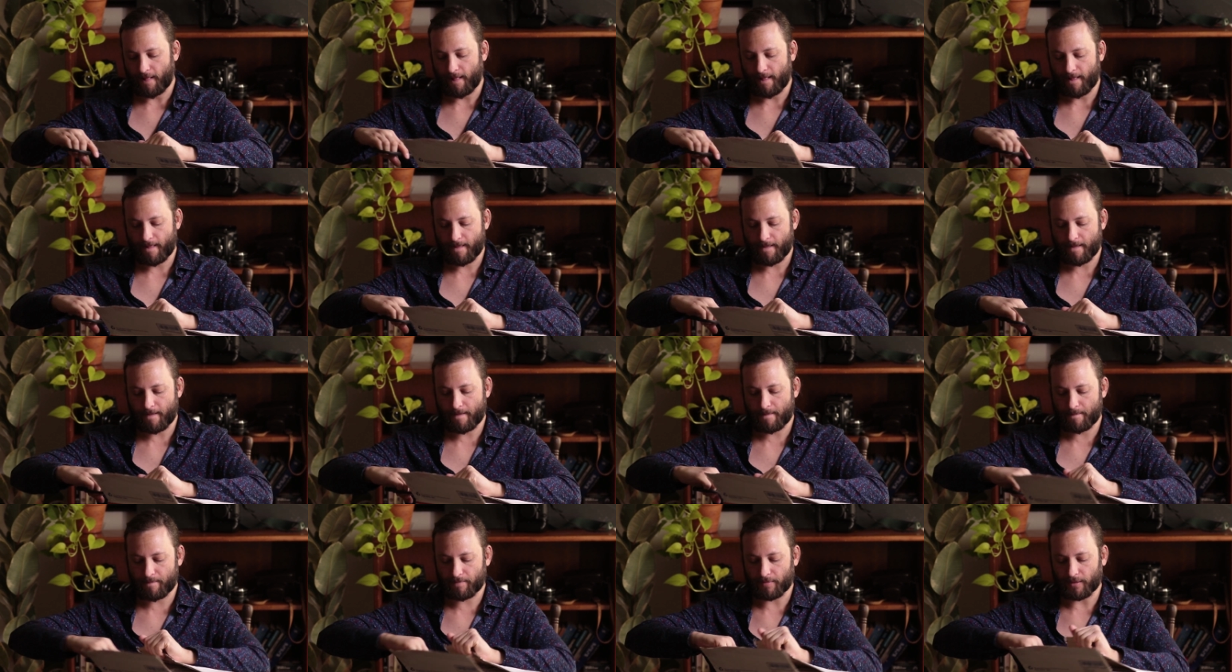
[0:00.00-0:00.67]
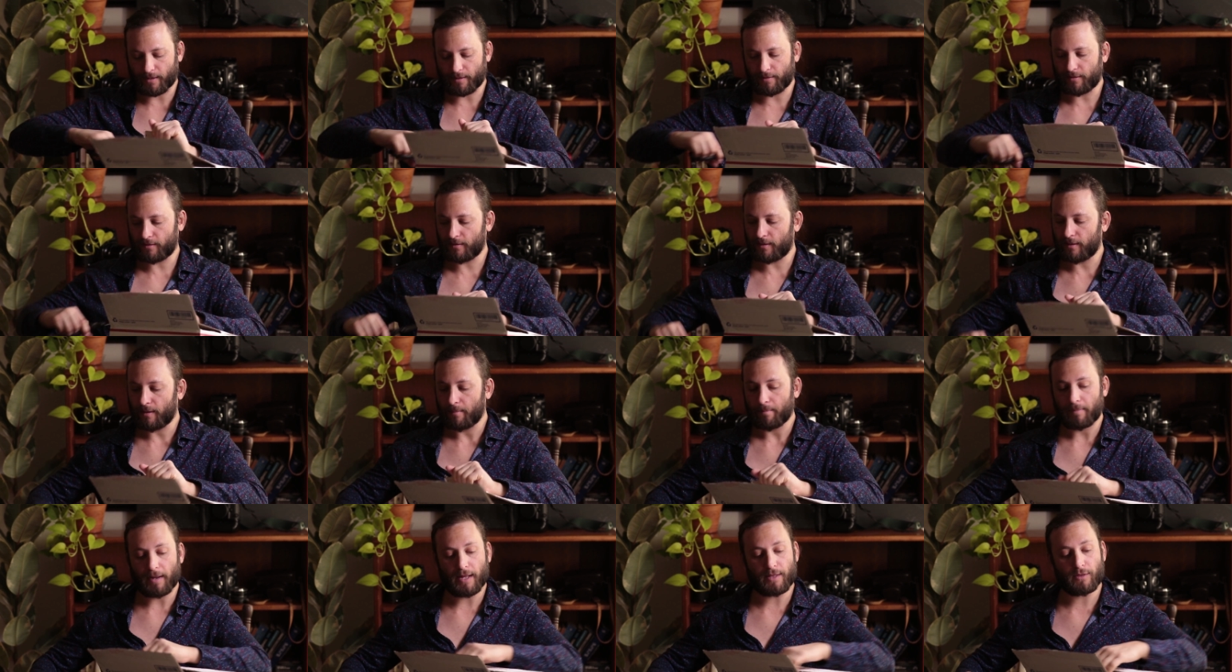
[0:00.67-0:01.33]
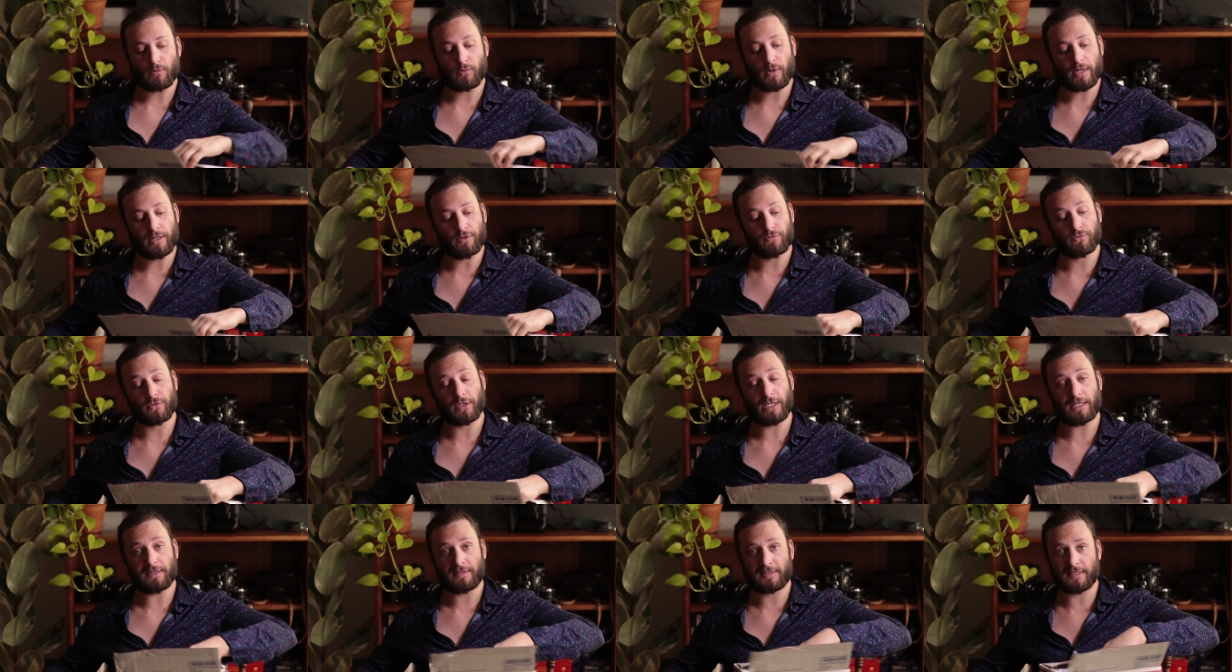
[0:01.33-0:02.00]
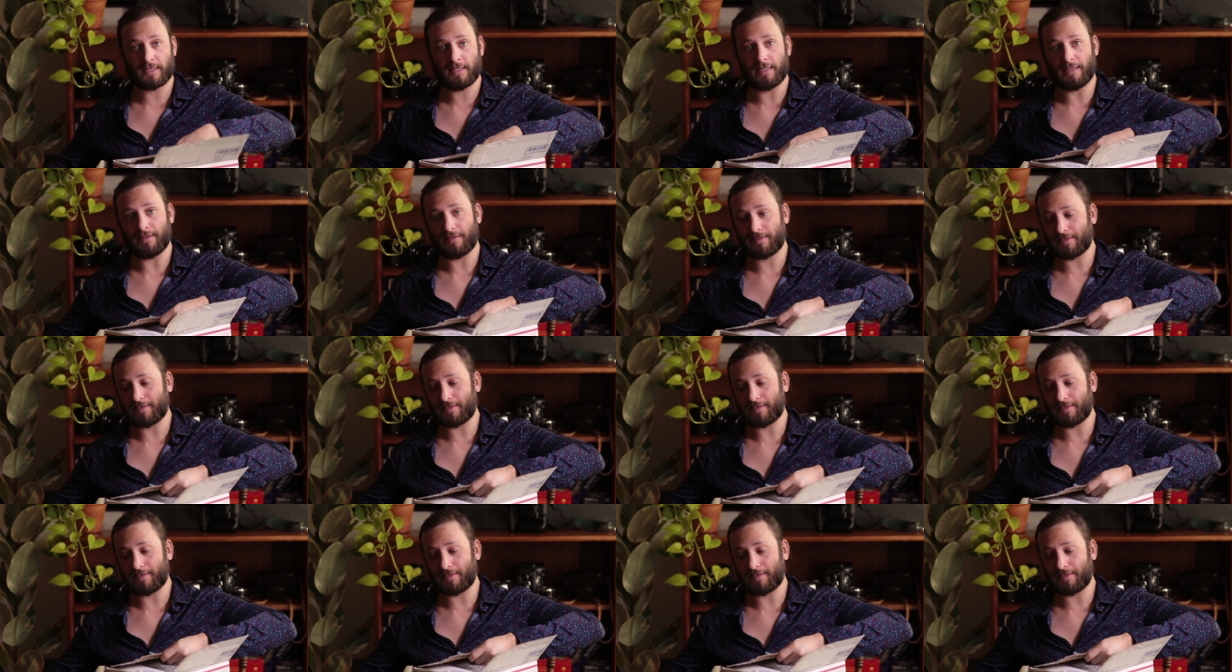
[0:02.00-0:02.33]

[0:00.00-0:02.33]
Um, by the way, the reason he